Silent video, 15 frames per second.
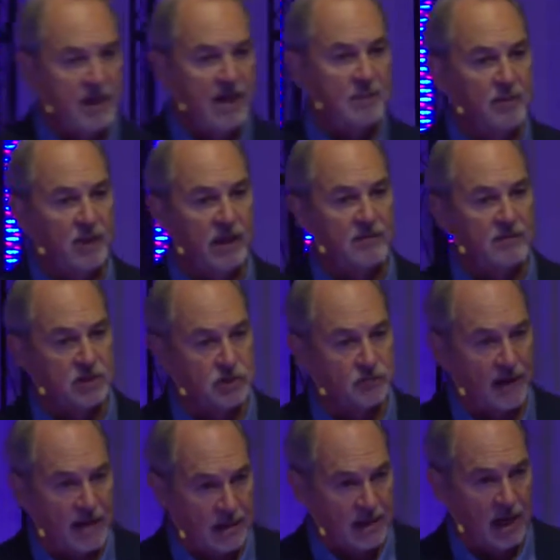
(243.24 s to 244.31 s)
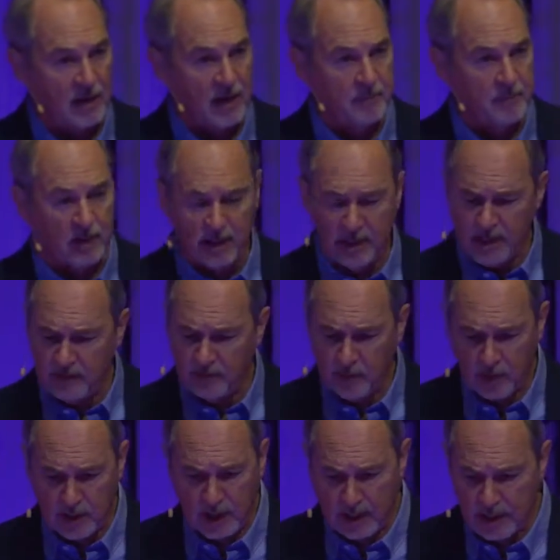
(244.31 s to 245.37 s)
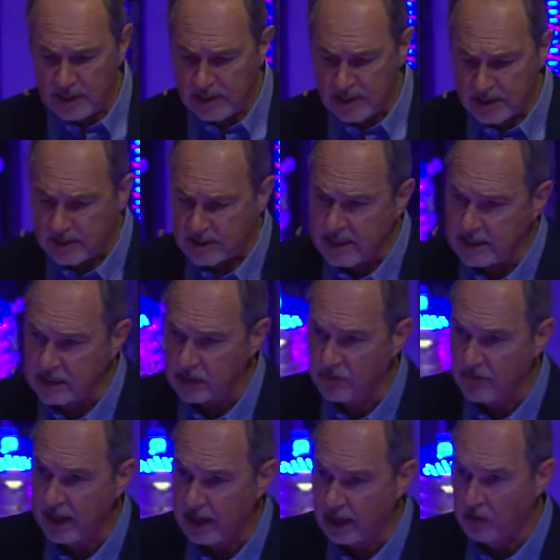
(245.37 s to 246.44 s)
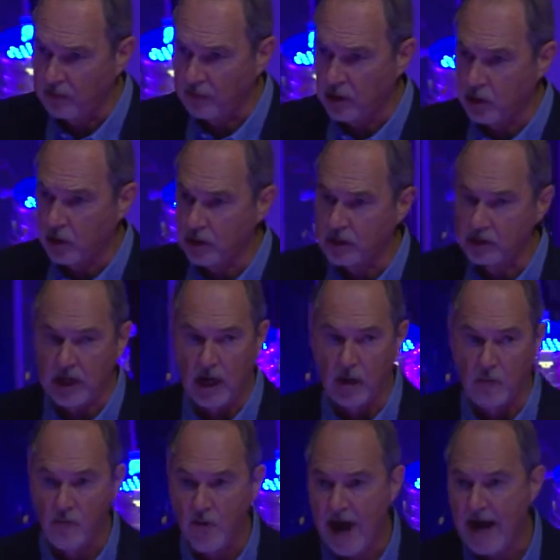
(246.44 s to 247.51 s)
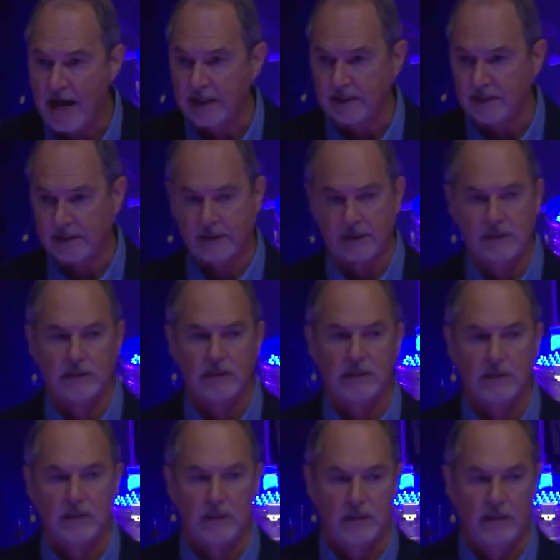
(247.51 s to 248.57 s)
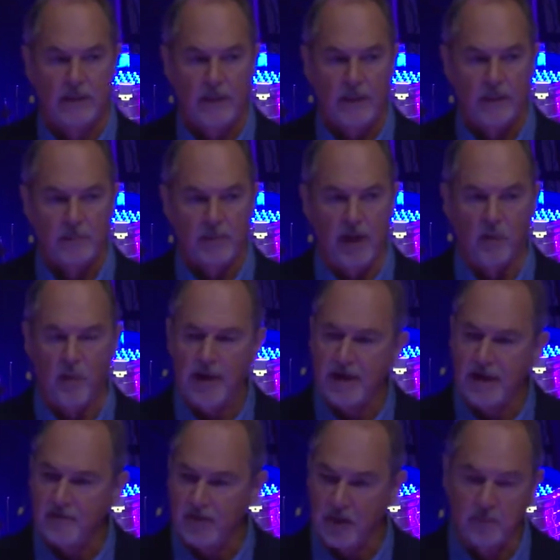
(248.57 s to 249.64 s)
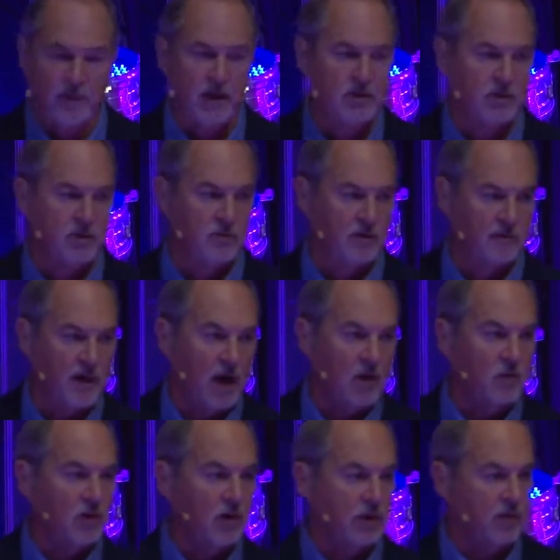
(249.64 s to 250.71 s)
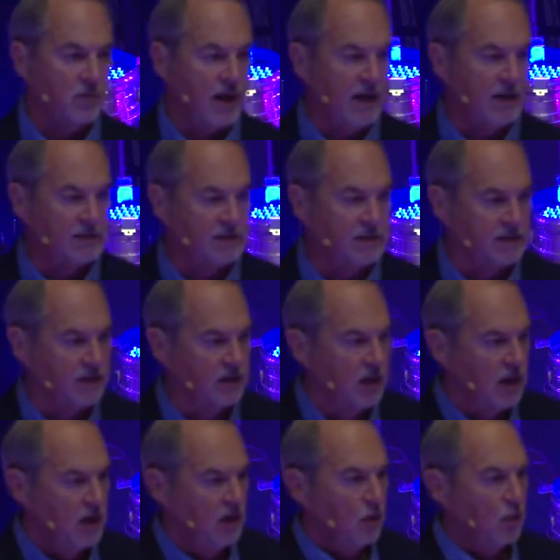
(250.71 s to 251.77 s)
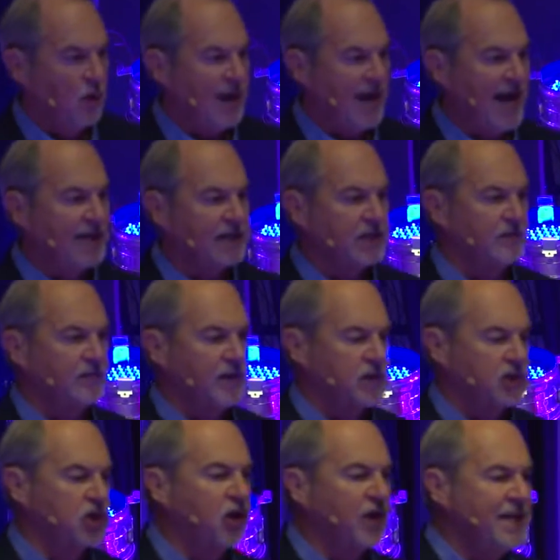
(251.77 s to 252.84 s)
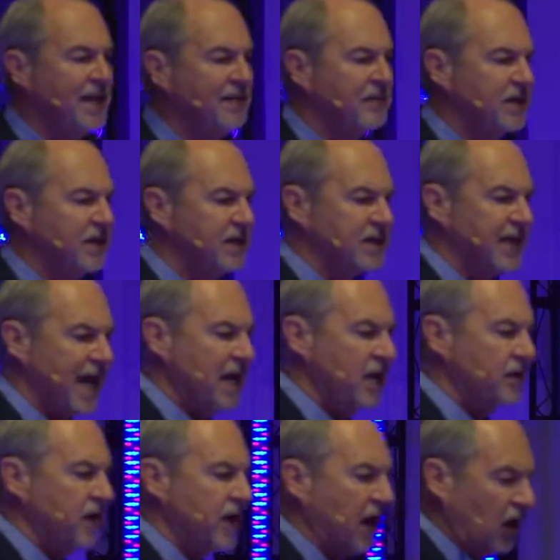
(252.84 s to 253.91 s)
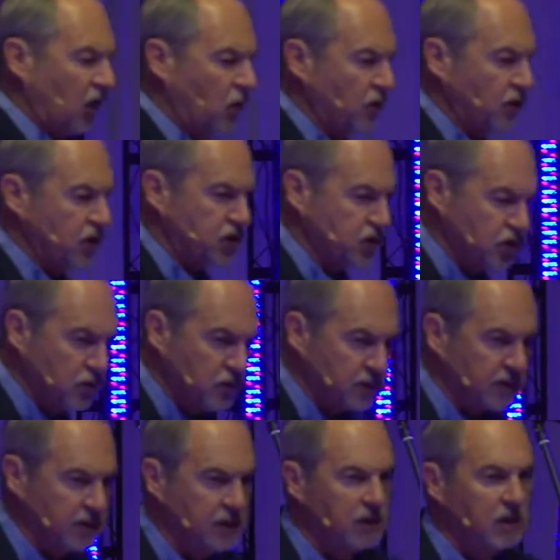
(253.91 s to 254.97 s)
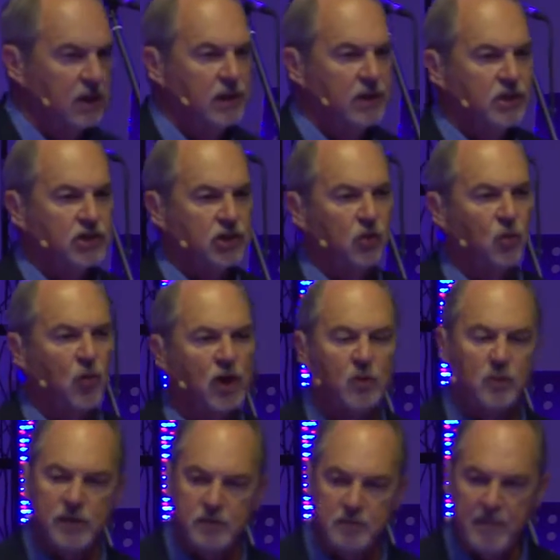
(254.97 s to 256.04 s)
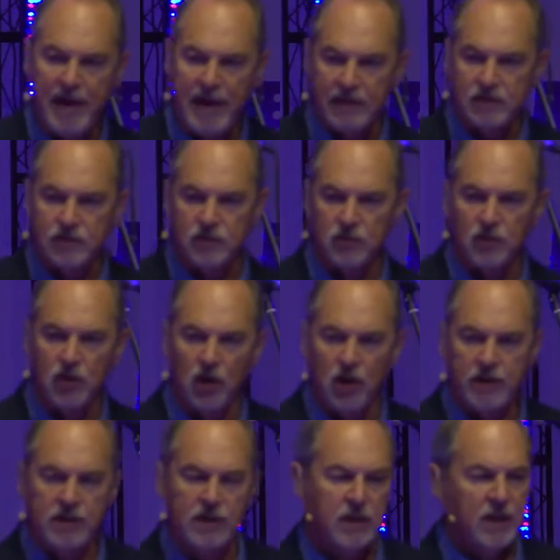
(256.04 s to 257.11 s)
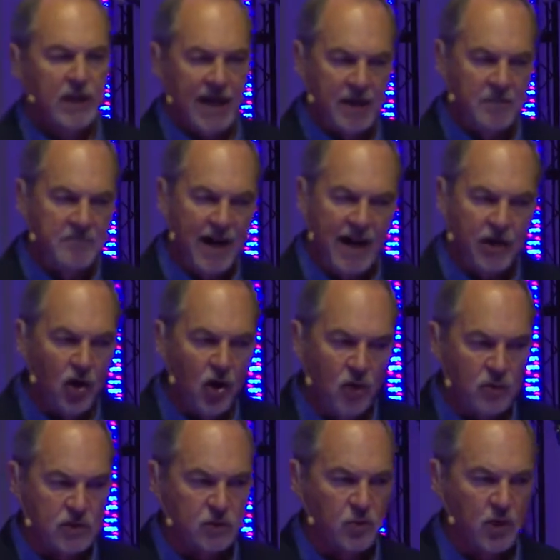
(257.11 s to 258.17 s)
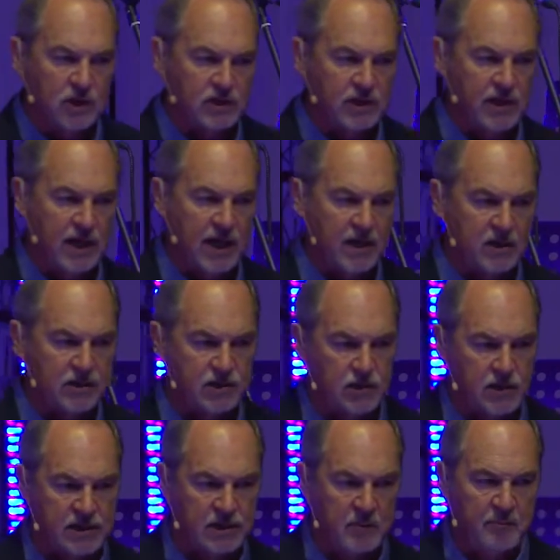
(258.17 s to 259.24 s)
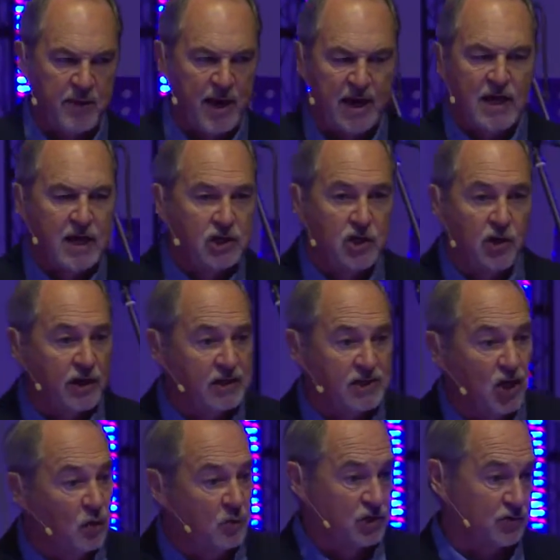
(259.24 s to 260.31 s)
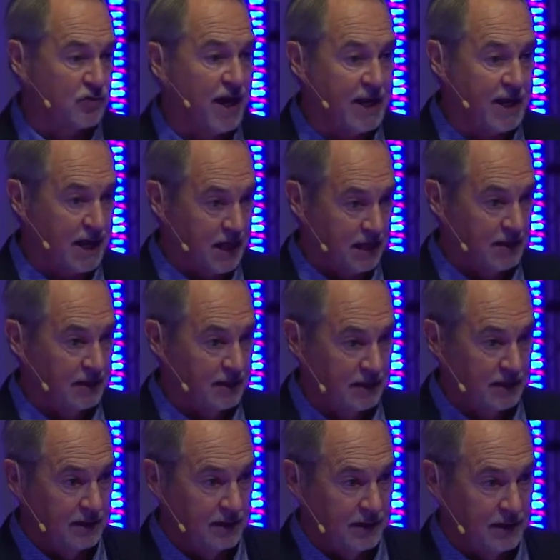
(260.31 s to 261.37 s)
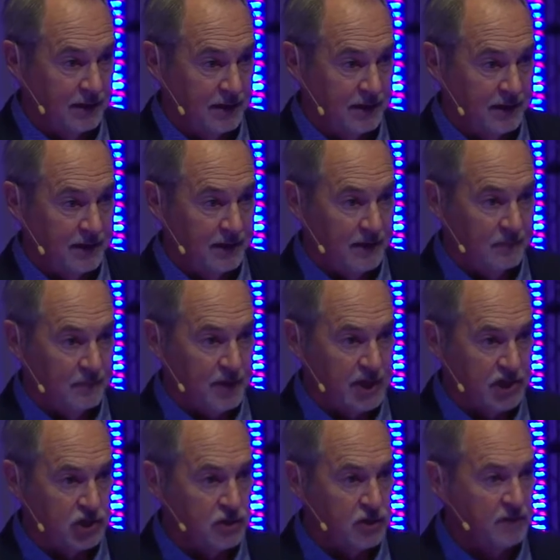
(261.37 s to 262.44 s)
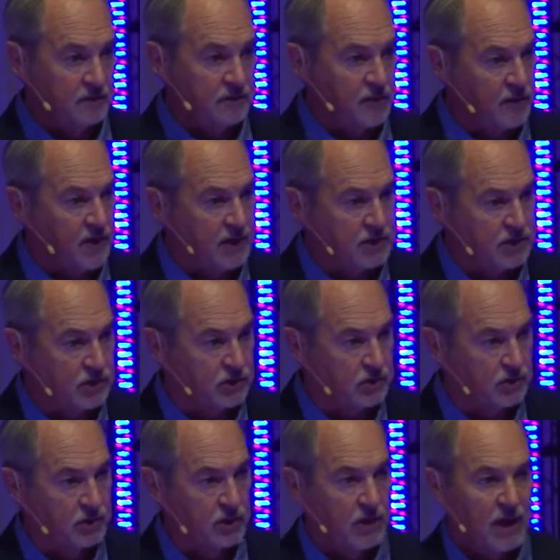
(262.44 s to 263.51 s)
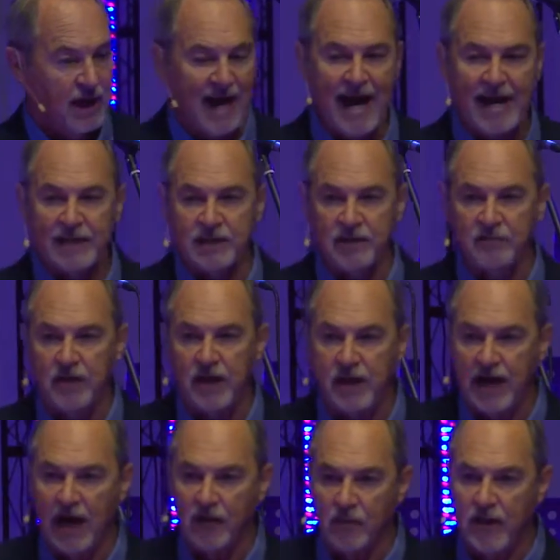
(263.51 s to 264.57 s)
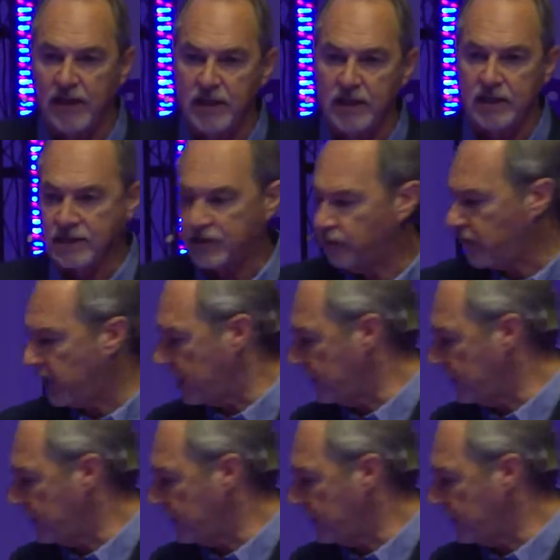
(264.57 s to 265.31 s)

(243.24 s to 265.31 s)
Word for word: and I believe it's right now. I believe we're in a season right now for God to arise but I want to give you a picture of how God arises and what activates. God never does anything alone, He's chosen to work with man. So God and man always work together. So there's a part, God is always ready, but He's looking for us to activate that readiness, if we